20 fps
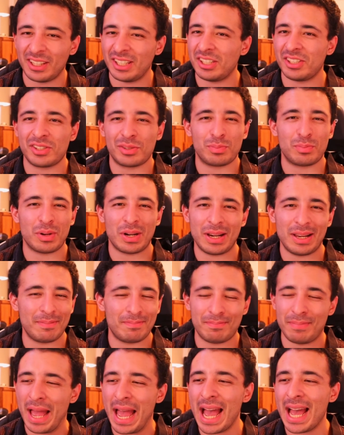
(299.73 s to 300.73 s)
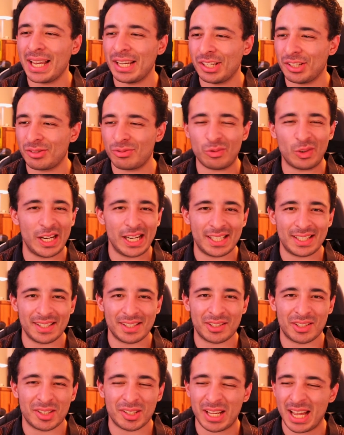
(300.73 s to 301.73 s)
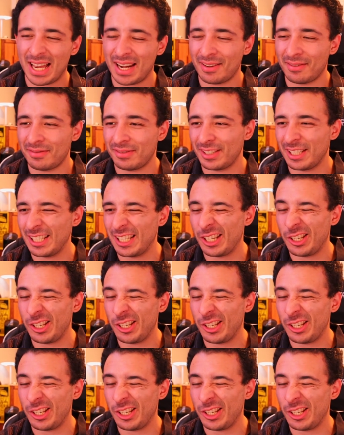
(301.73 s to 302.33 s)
He's just pretty bad, just racist, kind of de